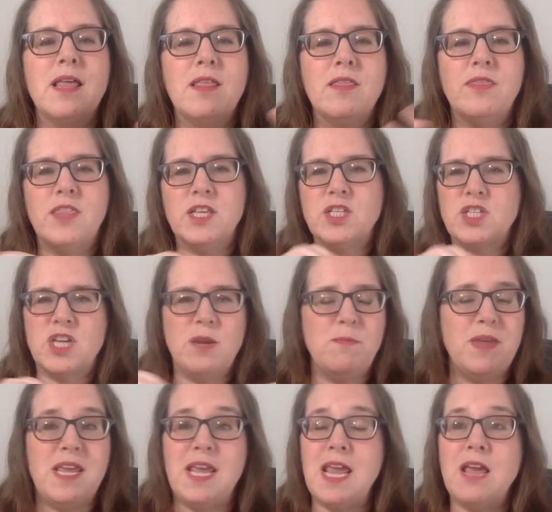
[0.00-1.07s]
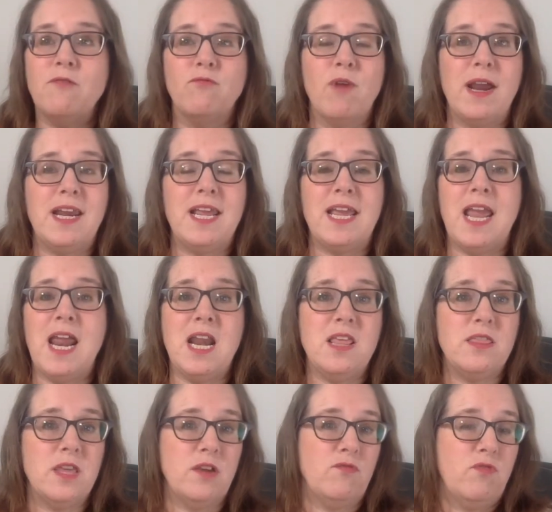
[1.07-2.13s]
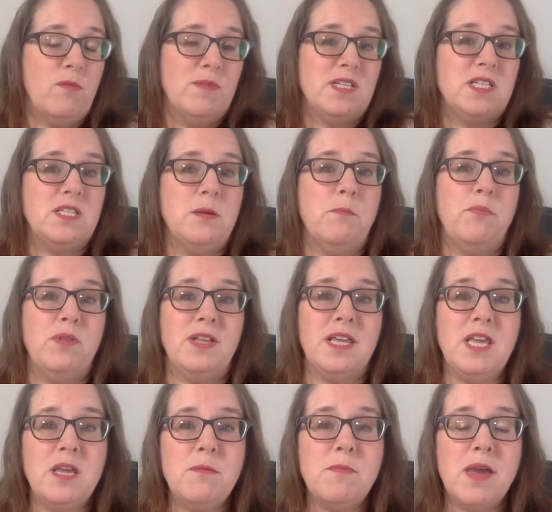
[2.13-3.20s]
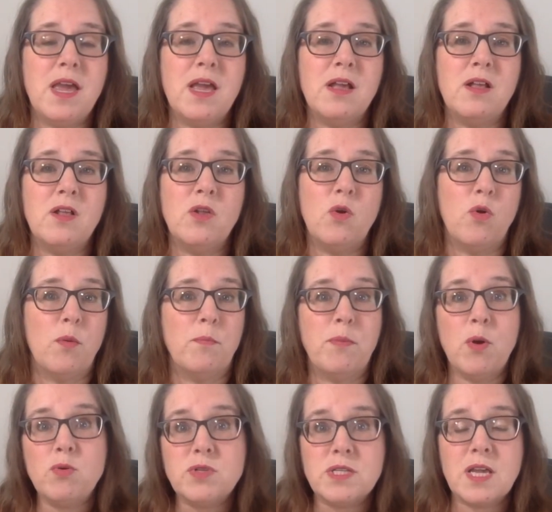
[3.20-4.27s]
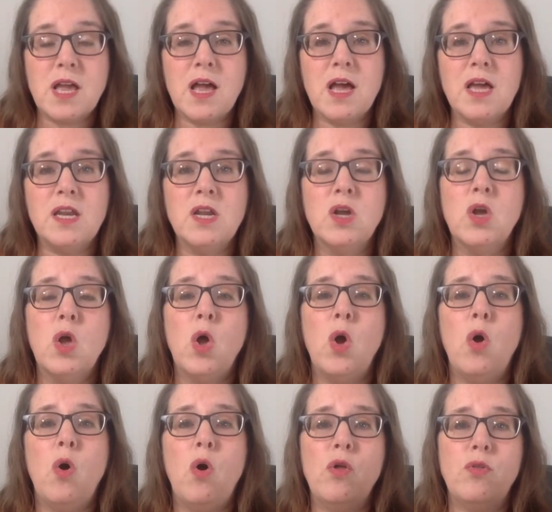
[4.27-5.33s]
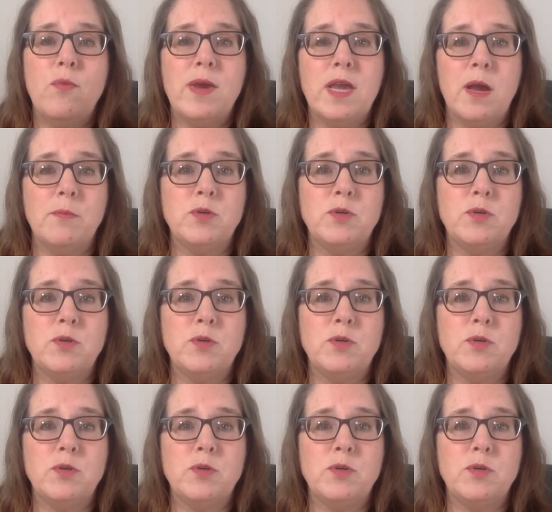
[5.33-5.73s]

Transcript: This can be writing anything from a simple email or postcard all the way up